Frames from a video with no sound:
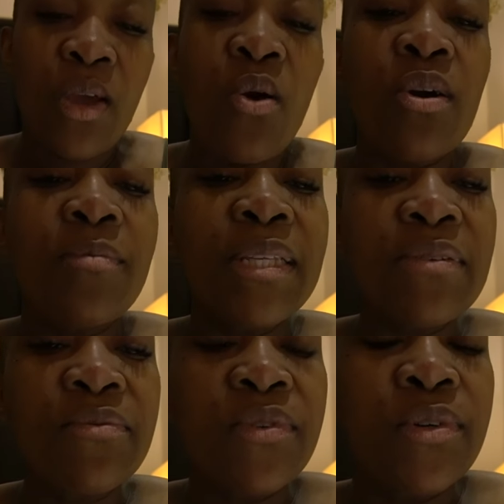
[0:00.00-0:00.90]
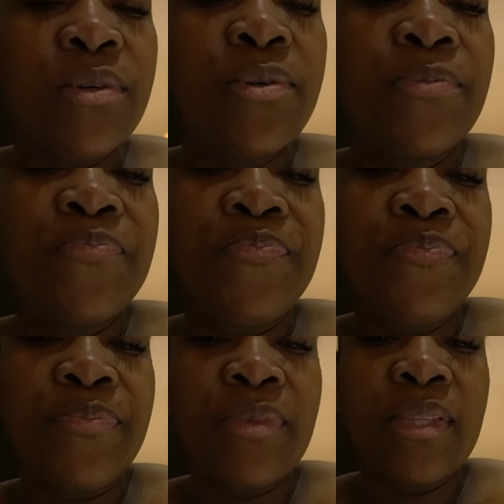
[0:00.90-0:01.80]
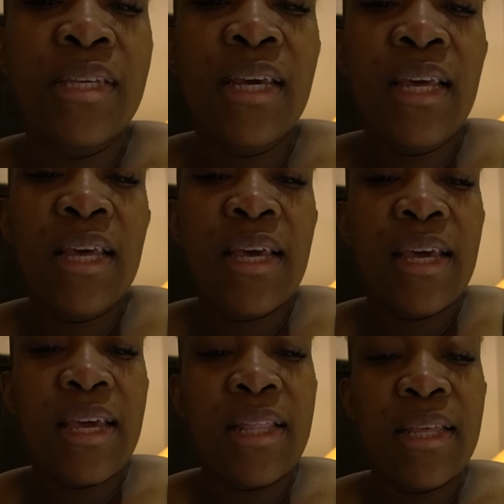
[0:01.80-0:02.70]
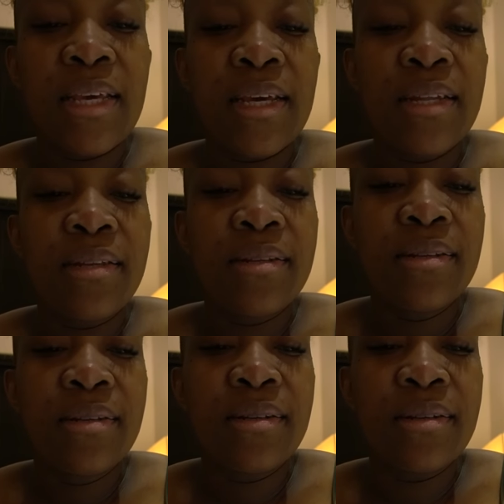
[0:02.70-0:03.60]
Order me some food. And then